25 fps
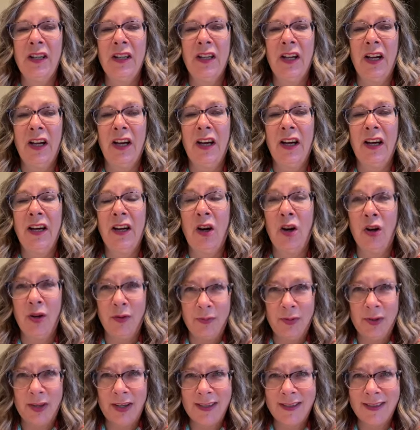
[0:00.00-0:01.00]

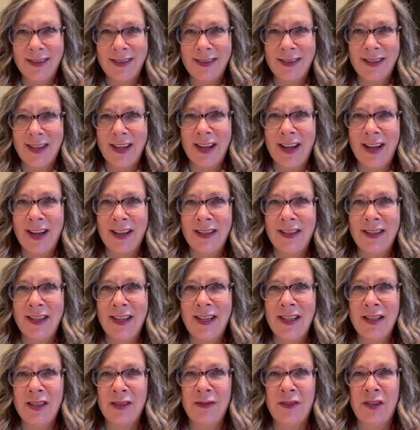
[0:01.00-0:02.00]
art prints, and
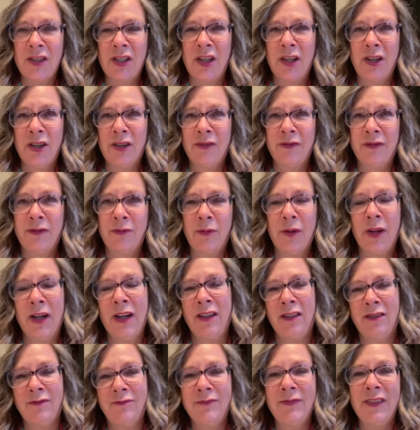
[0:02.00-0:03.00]
he's a photographer.
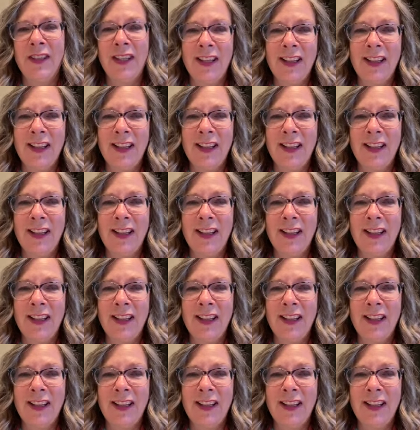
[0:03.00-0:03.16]
Well, he